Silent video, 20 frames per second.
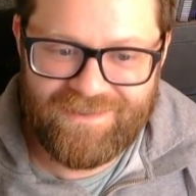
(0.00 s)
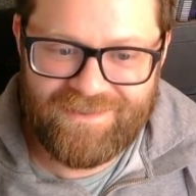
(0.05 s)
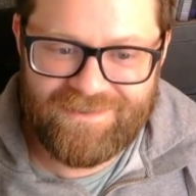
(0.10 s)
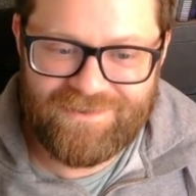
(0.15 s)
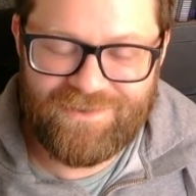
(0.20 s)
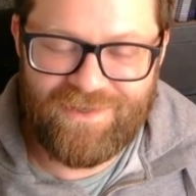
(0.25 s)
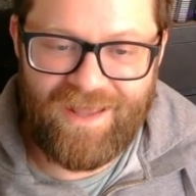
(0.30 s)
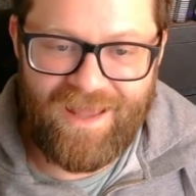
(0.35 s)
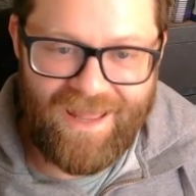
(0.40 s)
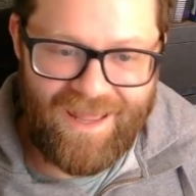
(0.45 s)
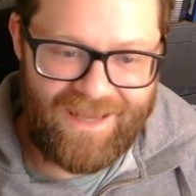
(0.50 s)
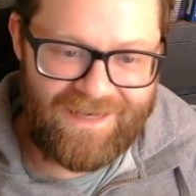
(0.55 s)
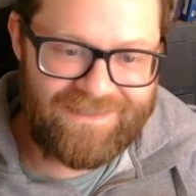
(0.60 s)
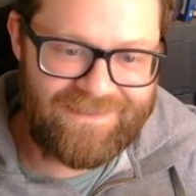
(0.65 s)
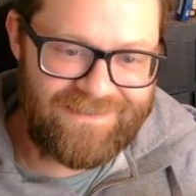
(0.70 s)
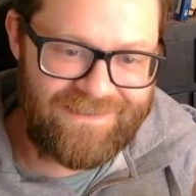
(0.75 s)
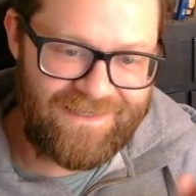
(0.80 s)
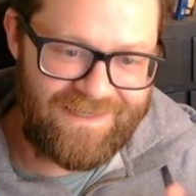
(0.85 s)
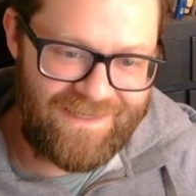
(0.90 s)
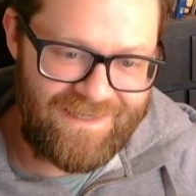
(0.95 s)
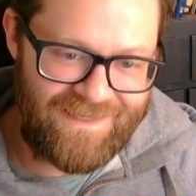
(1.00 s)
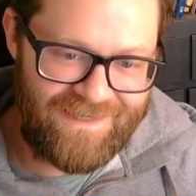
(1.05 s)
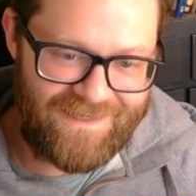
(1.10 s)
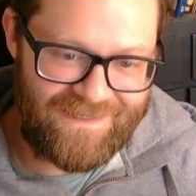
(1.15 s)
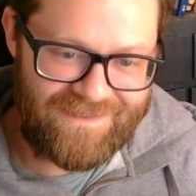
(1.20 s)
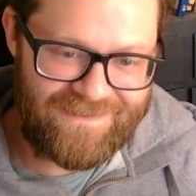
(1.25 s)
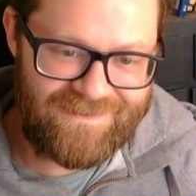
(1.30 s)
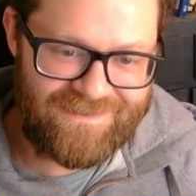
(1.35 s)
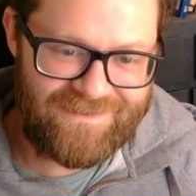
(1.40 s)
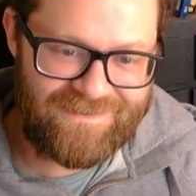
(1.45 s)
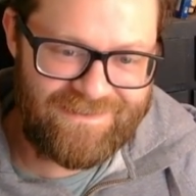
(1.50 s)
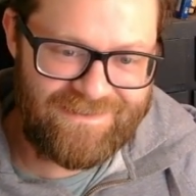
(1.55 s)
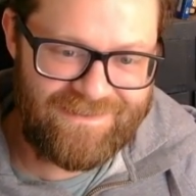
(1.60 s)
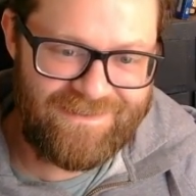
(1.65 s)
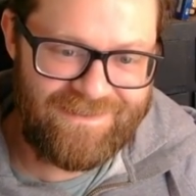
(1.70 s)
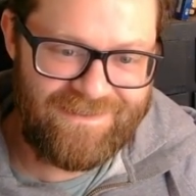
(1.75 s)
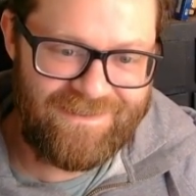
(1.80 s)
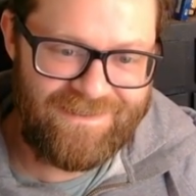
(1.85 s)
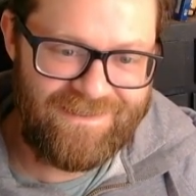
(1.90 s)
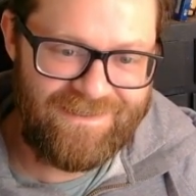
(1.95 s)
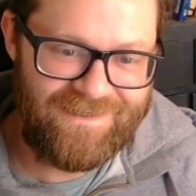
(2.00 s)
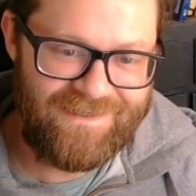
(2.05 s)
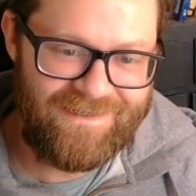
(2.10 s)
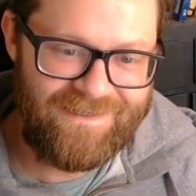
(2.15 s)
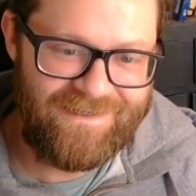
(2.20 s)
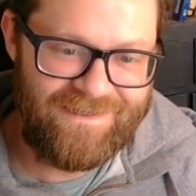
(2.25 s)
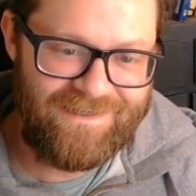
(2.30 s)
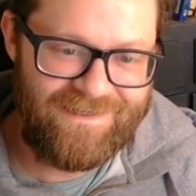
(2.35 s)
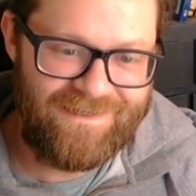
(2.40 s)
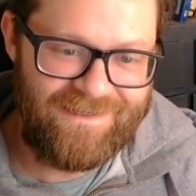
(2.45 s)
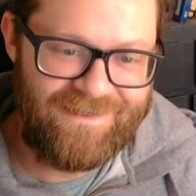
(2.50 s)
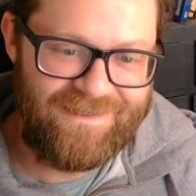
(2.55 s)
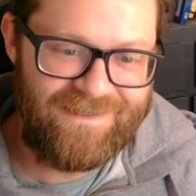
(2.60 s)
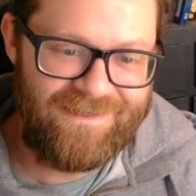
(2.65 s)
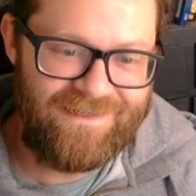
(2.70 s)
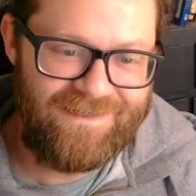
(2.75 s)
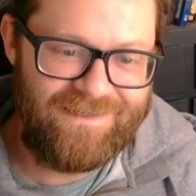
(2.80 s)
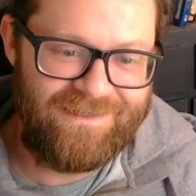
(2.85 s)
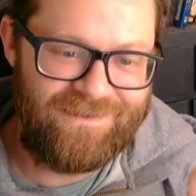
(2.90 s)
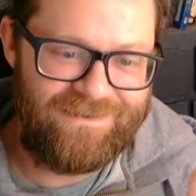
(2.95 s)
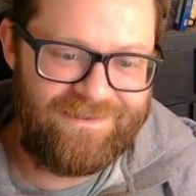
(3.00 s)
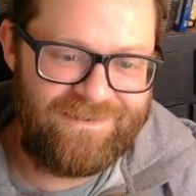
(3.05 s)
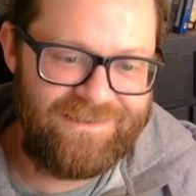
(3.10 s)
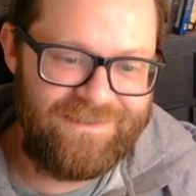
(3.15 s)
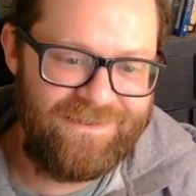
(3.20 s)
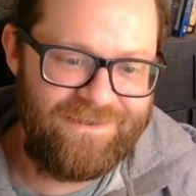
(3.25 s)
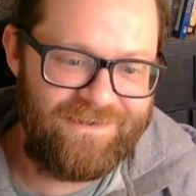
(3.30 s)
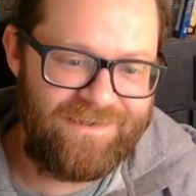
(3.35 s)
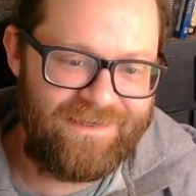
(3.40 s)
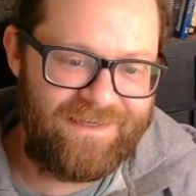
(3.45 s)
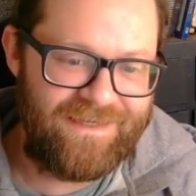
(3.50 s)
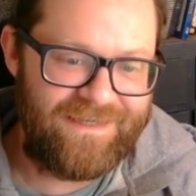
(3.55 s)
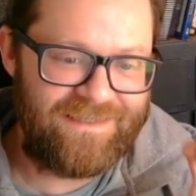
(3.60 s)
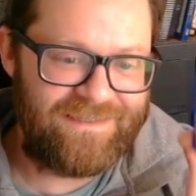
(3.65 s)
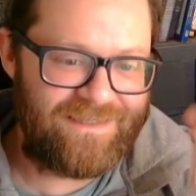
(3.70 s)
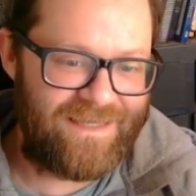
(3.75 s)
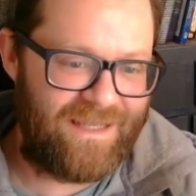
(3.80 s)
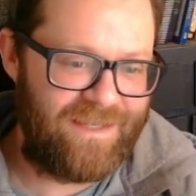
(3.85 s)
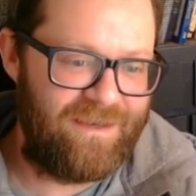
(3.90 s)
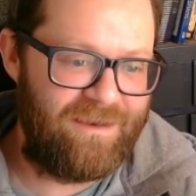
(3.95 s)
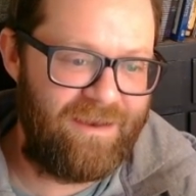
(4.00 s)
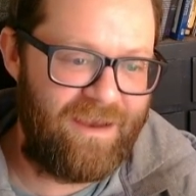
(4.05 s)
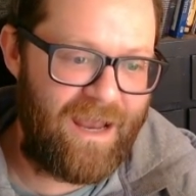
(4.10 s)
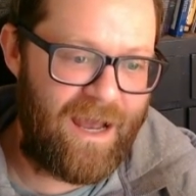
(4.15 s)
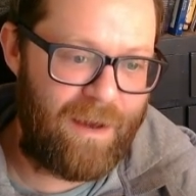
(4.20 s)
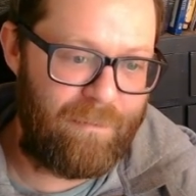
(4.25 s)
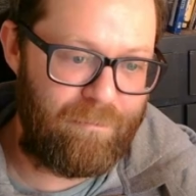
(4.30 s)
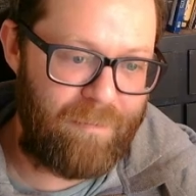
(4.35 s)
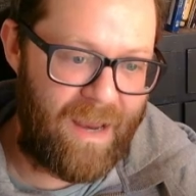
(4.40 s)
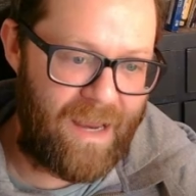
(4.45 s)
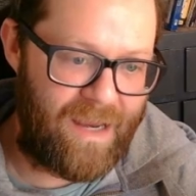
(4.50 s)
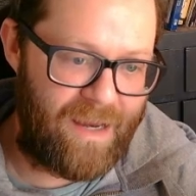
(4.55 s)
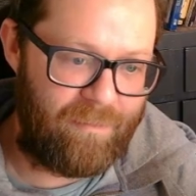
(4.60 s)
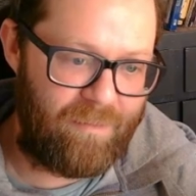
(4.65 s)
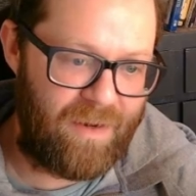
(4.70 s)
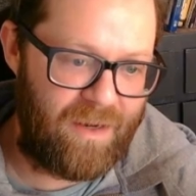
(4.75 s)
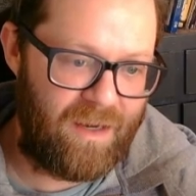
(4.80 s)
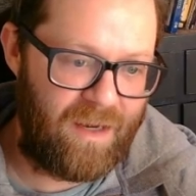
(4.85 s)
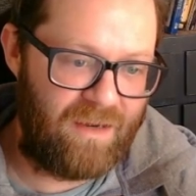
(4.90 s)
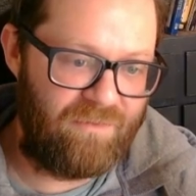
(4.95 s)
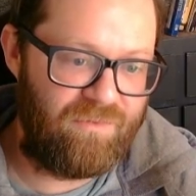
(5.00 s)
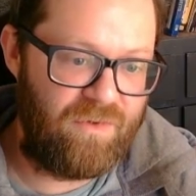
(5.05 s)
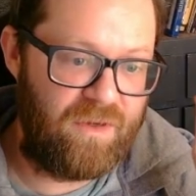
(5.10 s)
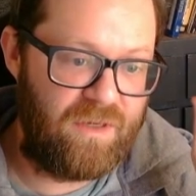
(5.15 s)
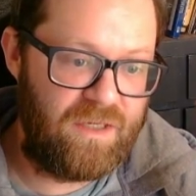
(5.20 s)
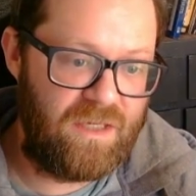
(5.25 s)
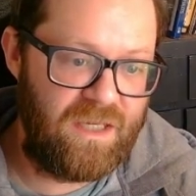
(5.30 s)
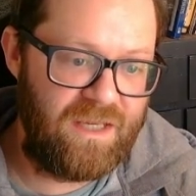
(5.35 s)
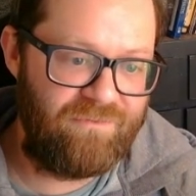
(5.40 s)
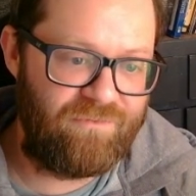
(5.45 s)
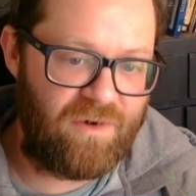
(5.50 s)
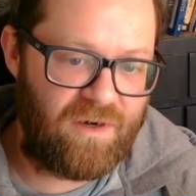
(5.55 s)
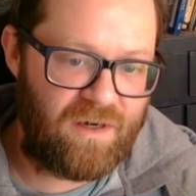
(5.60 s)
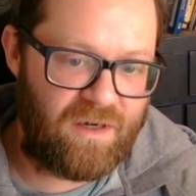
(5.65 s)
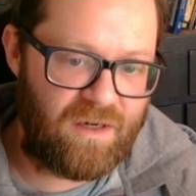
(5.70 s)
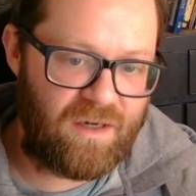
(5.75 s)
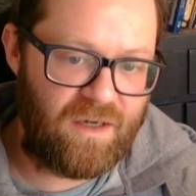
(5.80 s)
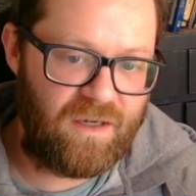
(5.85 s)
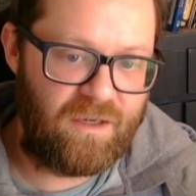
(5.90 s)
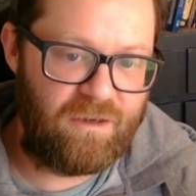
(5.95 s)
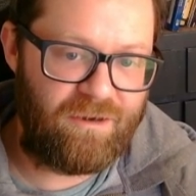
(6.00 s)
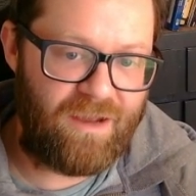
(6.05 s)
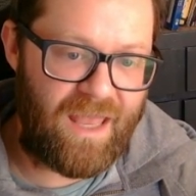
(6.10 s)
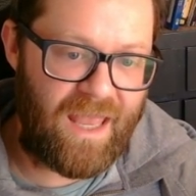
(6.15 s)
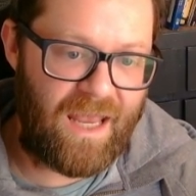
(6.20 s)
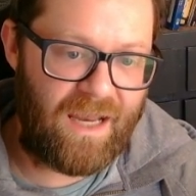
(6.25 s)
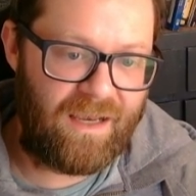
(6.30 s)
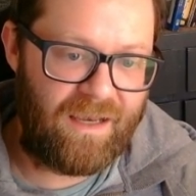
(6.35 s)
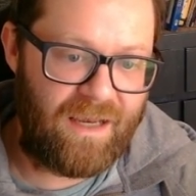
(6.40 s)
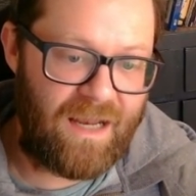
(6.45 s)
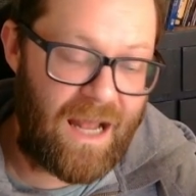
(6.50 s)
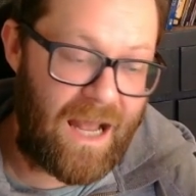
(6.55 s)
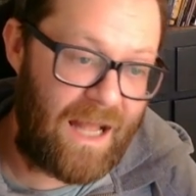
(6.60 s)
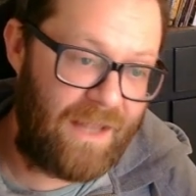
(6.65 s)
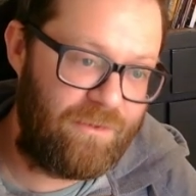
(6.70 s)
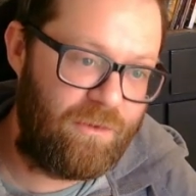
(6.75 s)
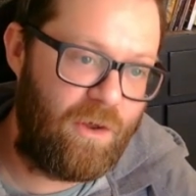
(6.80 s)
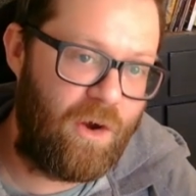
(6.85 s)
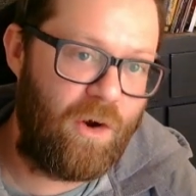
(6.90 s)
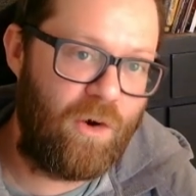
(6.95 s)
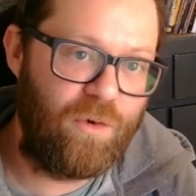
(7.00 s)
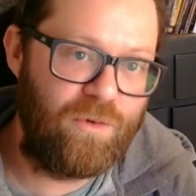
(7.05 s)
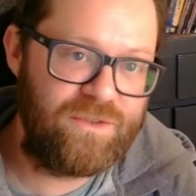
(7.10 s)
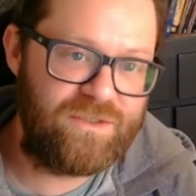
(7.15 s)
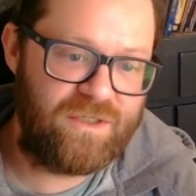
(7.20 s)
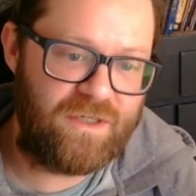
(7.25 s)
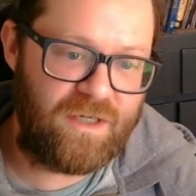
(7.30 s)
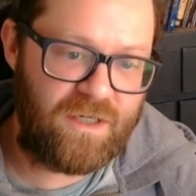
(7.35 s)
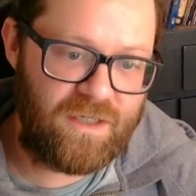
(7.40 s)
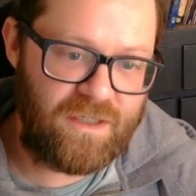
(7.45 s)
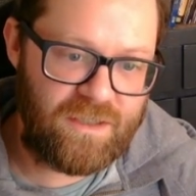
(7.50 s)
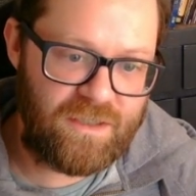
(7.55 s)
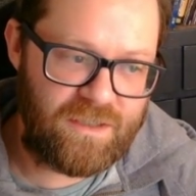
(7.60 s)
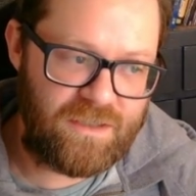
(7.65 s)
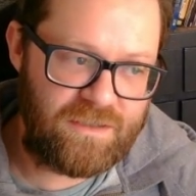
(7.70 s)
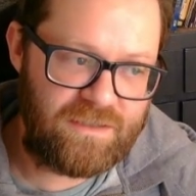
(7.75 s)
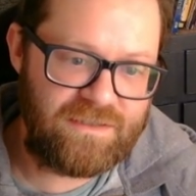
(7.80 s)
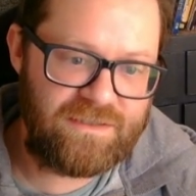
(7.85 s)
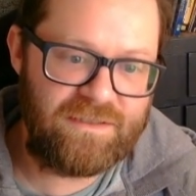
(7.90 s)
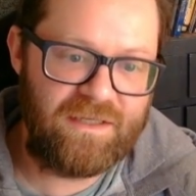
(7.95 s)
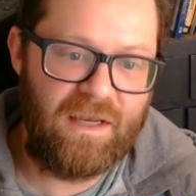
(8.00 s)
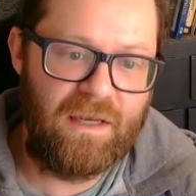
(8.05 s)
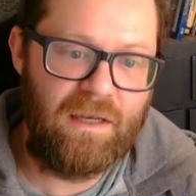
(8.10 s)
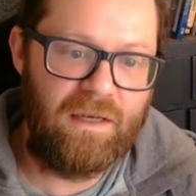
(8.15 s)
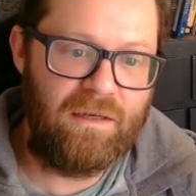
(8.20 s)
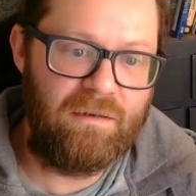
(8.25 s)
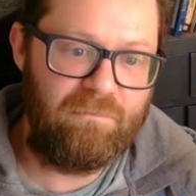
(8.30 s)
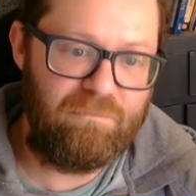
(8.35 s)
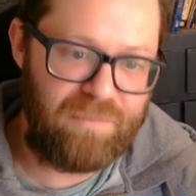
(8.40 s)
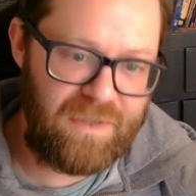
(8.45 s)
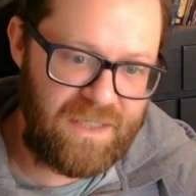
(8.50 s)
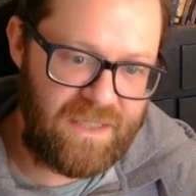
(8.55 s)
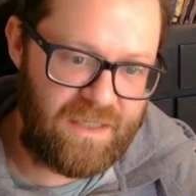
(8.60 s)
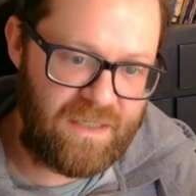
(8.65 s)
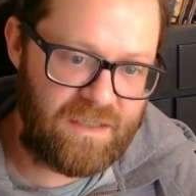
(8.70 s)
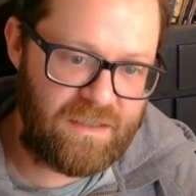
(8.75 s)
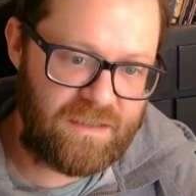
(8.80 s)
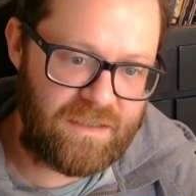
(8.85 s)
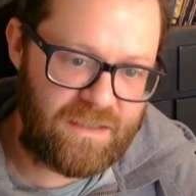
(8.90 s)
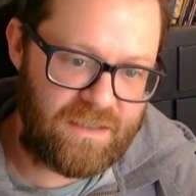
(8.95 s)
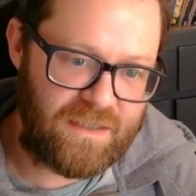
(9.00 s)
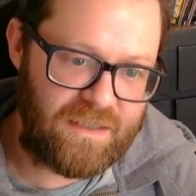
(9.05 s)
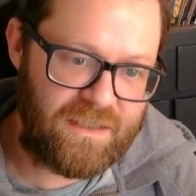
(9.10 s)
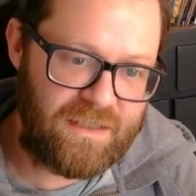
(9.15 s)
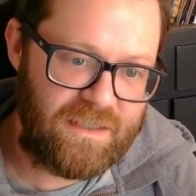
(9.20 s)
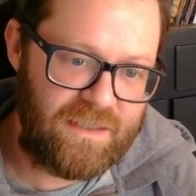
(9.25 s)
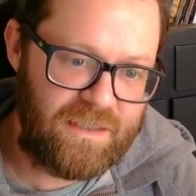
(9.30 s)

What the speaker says: So the X is a kiss. You steal the kiss, and then you got maim. If you give a hug, you're adding on. The O's are hugs. Big hug.